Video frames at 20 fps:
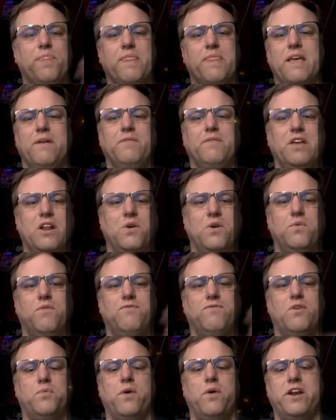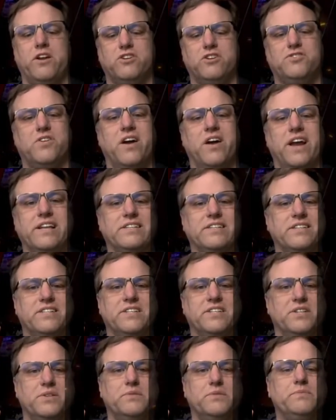that, you know, for what you're trying to
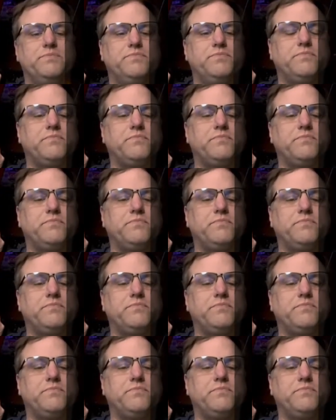do.